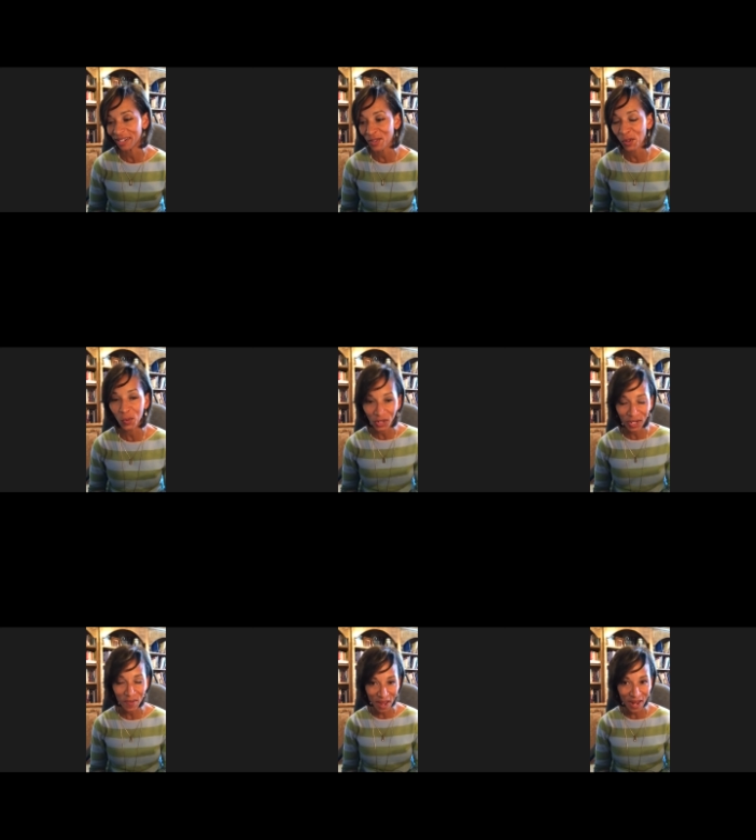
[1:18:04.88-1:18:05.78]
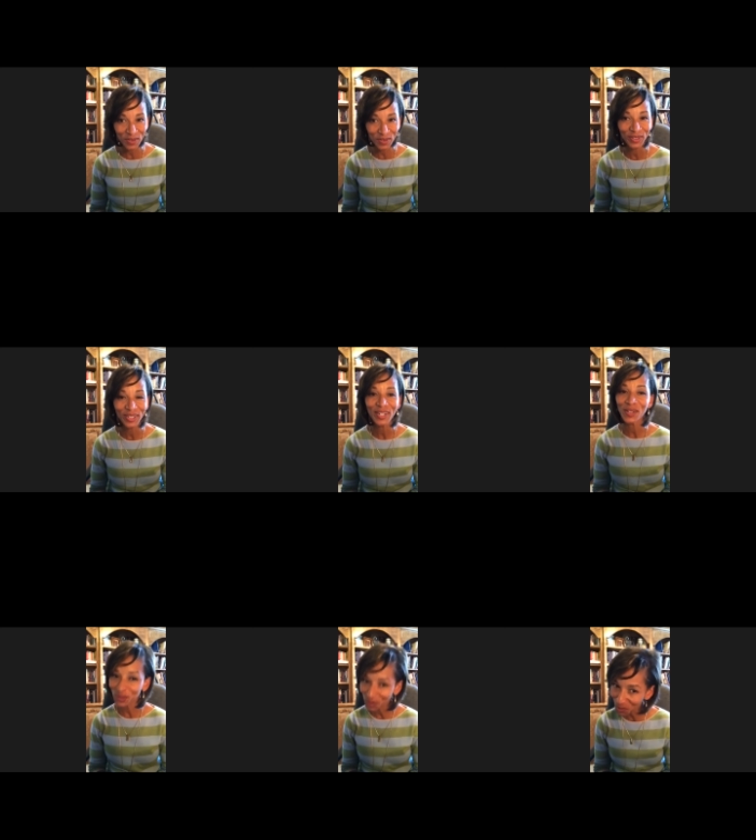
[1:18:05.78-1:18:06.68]
So, what about
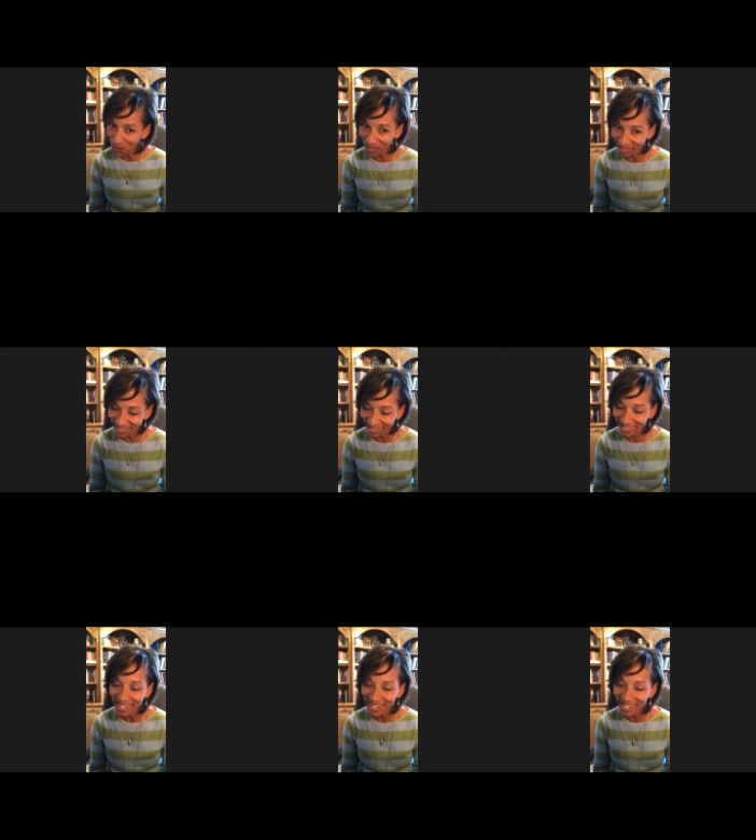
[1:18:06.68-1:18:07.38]
yours?